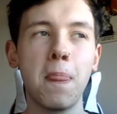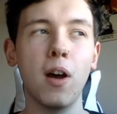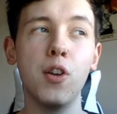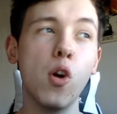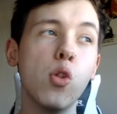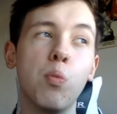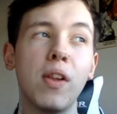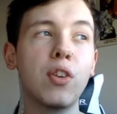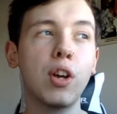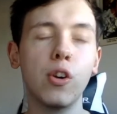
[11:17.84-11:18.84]
I know that
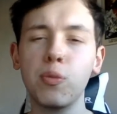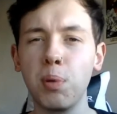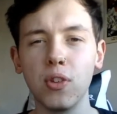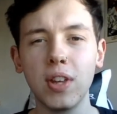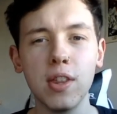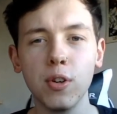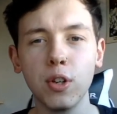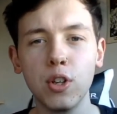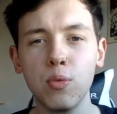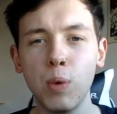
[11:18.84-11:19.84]
Whittaker has put together a
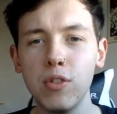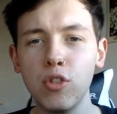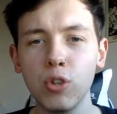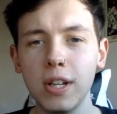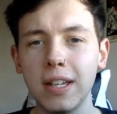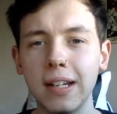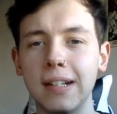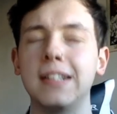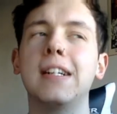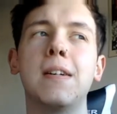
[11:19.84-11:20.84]
good win streak.
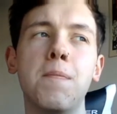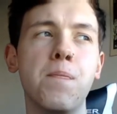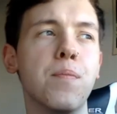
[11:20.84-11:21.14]
Till,